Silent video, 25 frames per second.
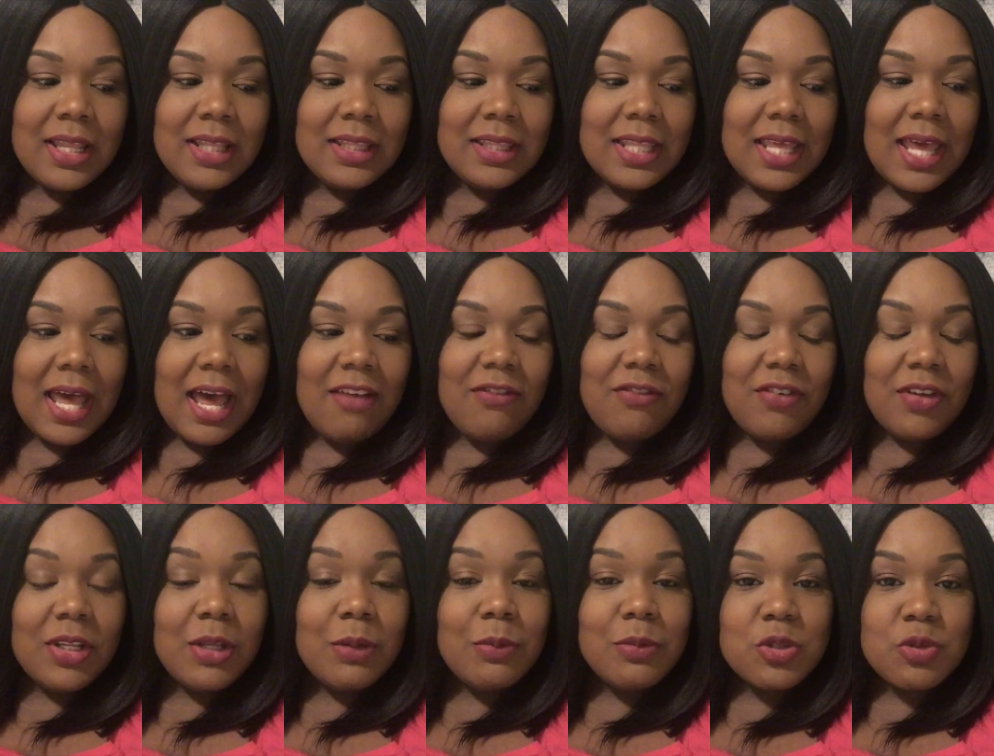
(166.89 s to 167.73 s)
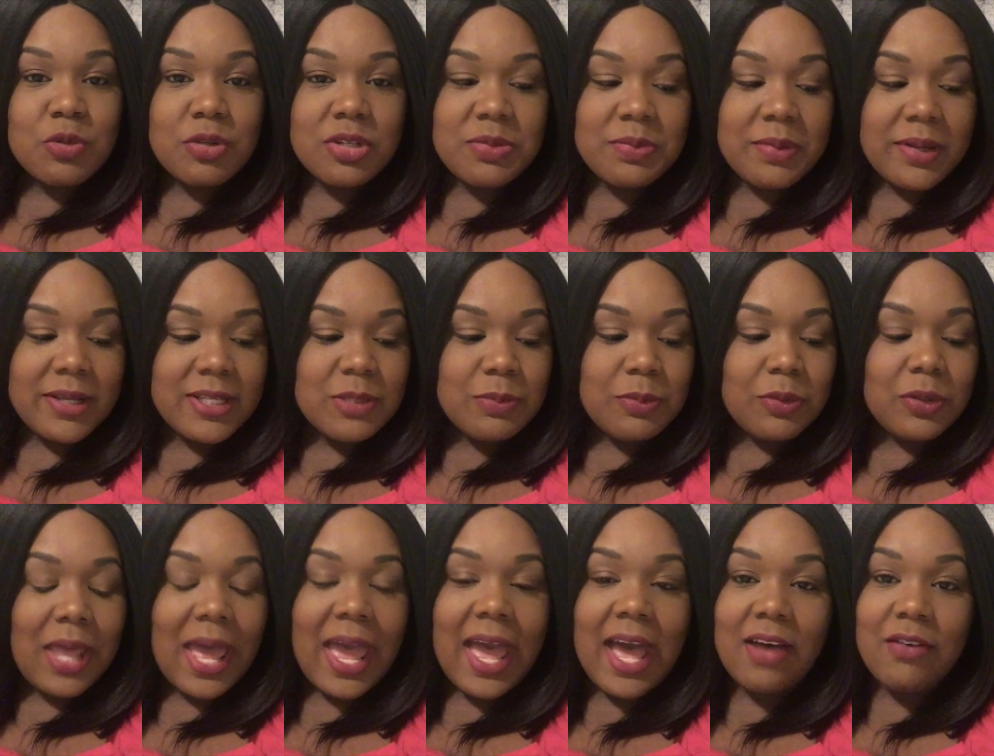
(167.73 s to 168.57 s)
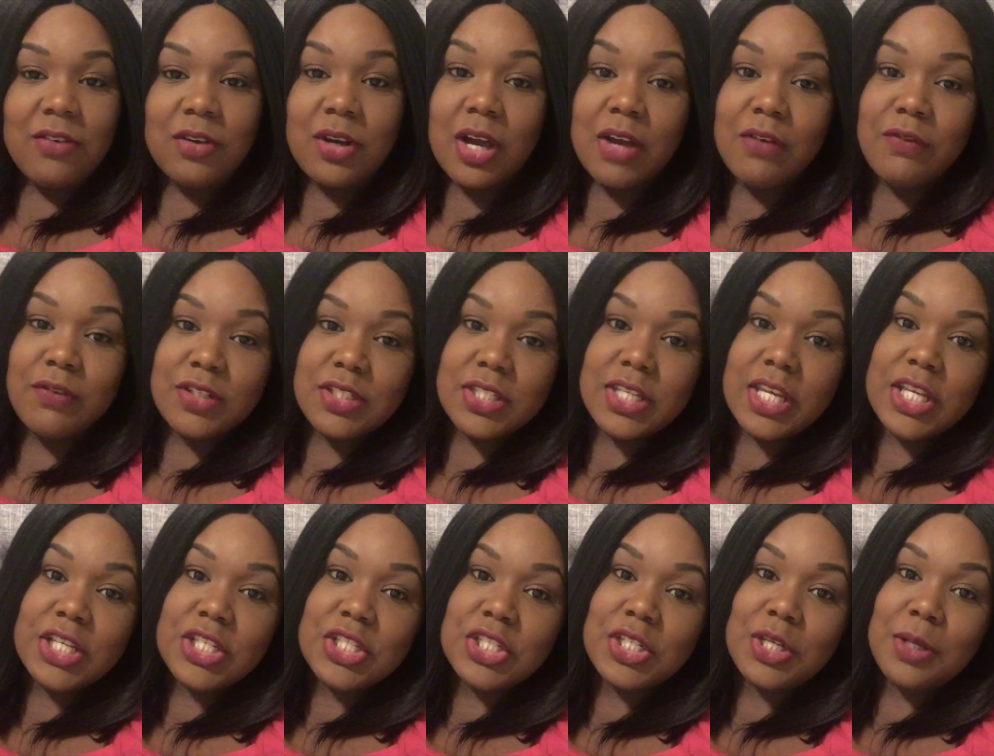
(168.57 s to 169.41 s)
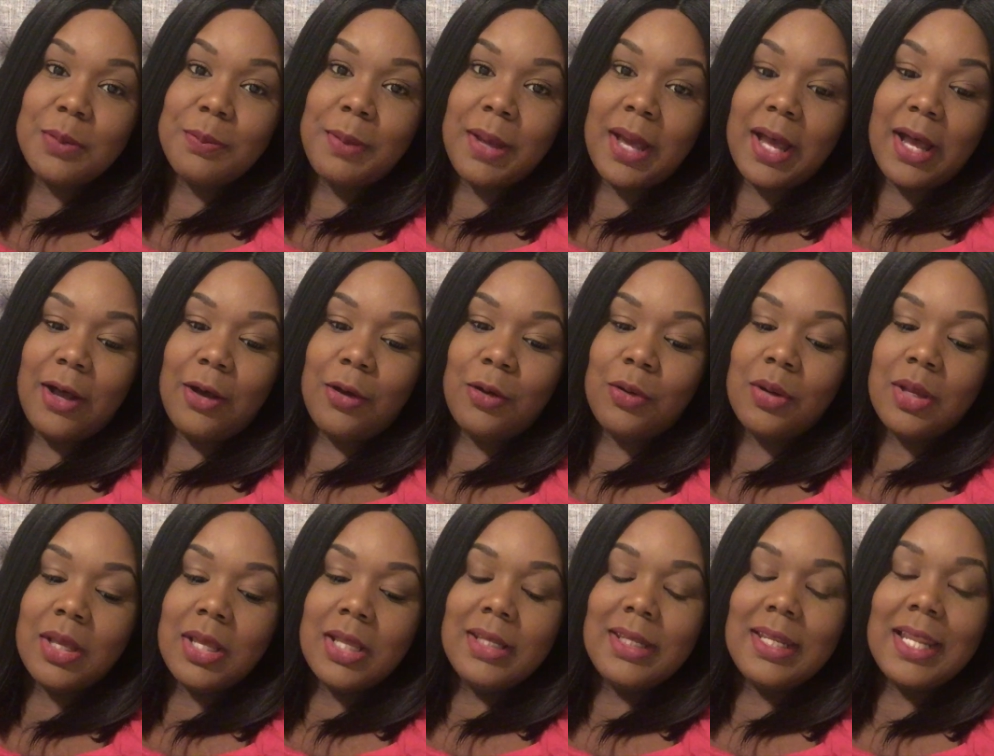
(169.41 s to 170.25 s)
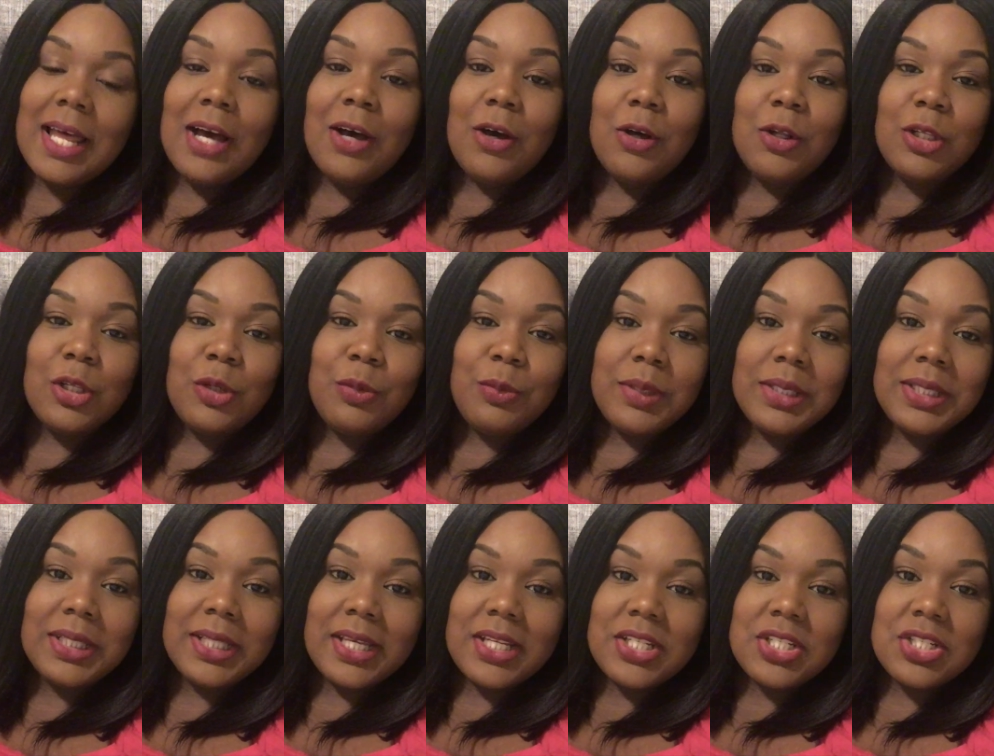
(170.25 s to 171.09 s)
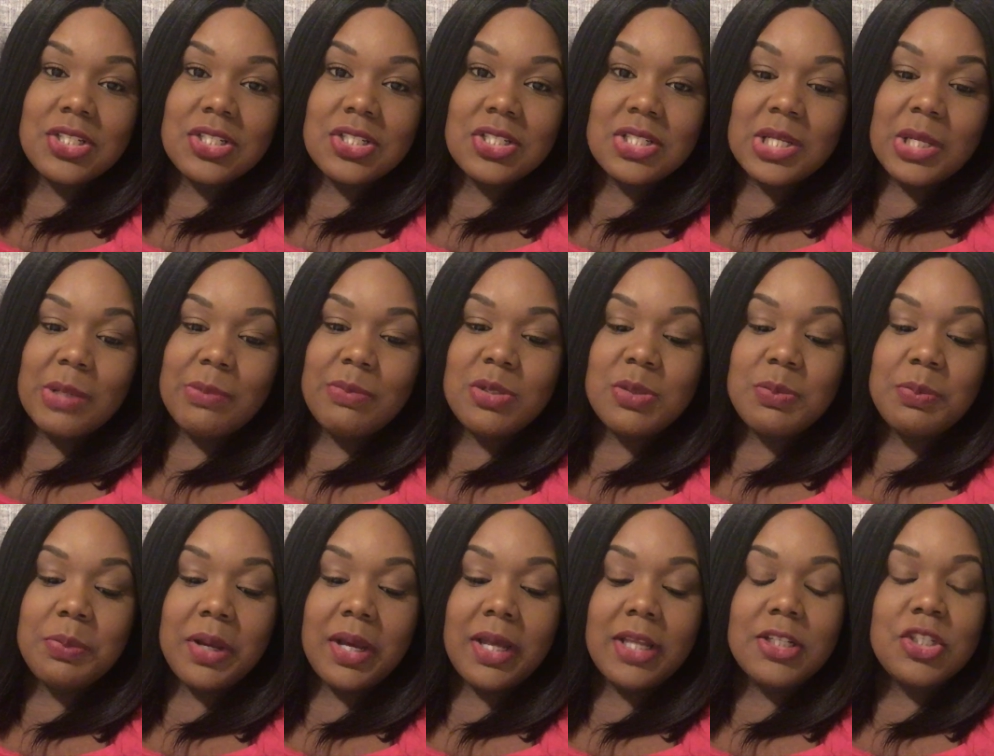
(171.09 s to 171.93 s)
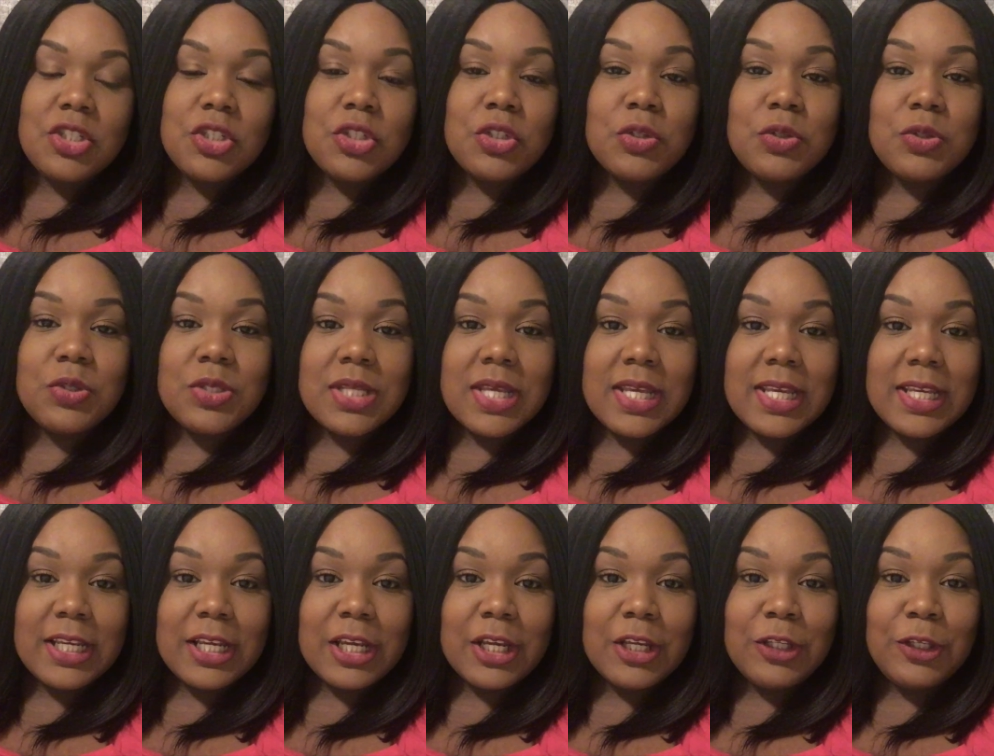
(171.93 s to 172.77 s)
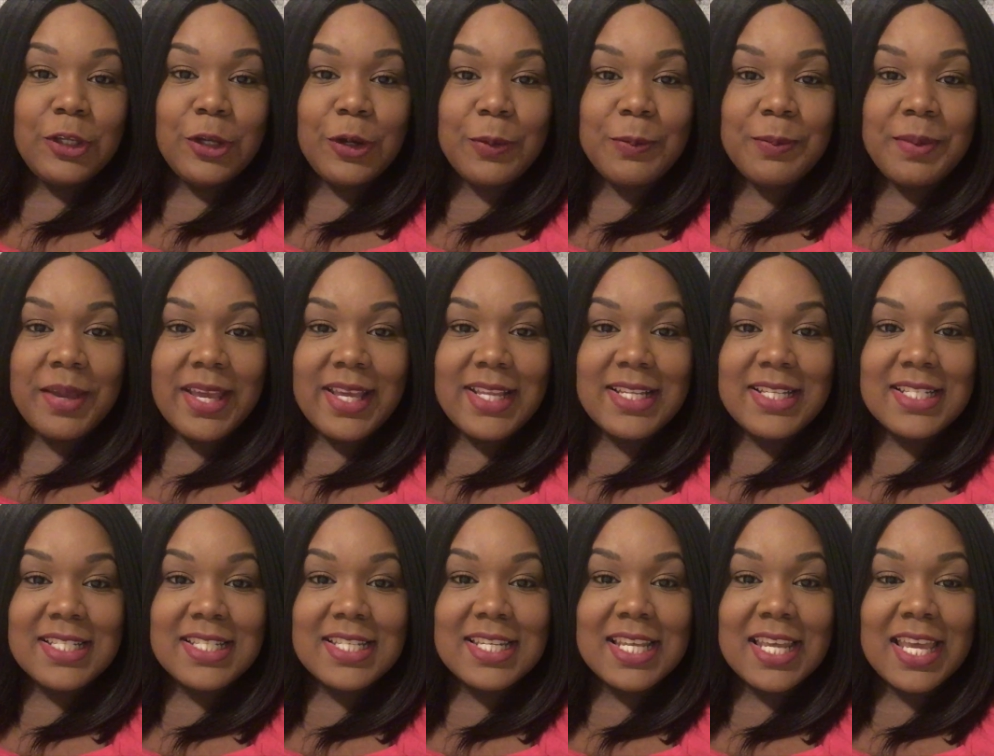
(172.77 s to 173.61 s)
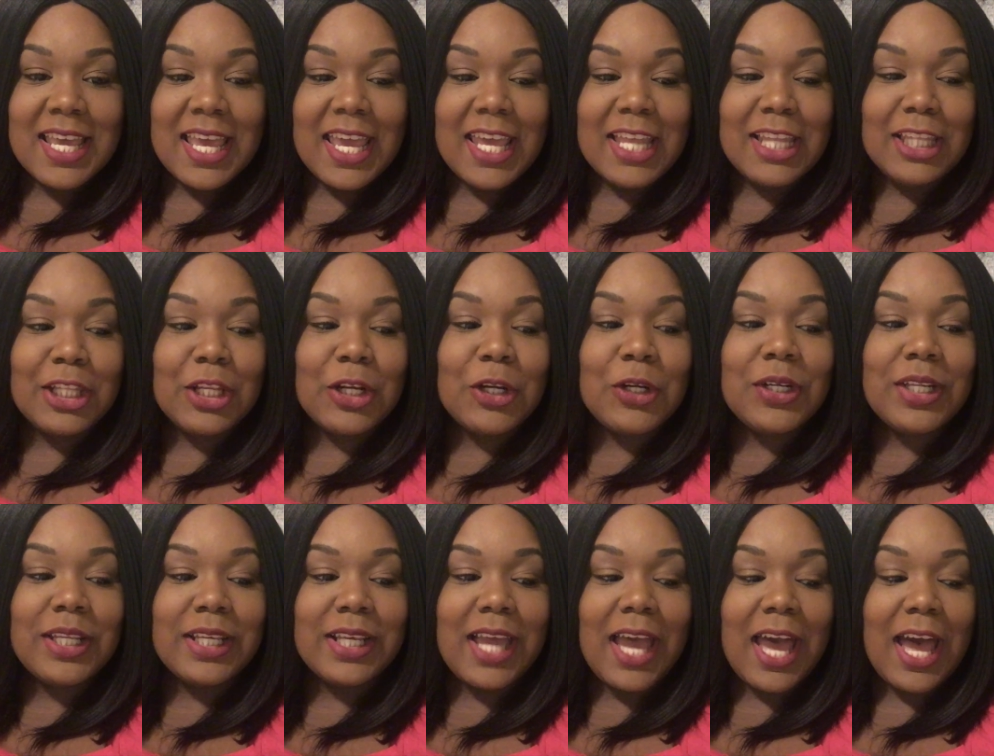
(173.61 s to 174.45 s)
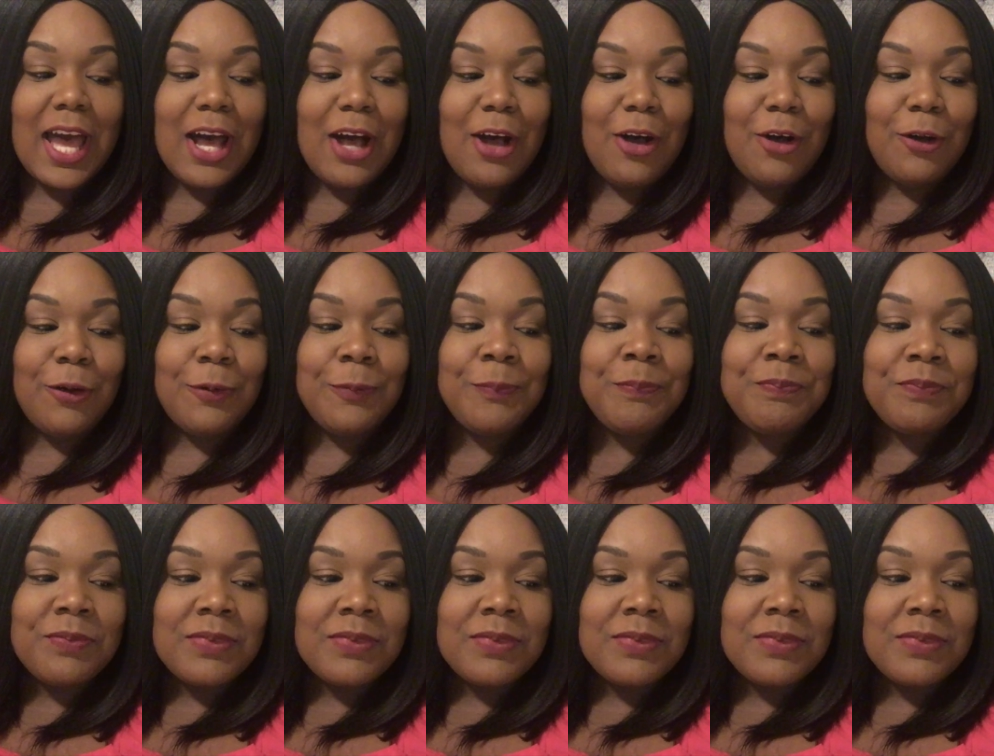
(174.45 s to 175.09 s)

that I felt it was responsible to have a conversation about not only relationships but choosing your mates and learning how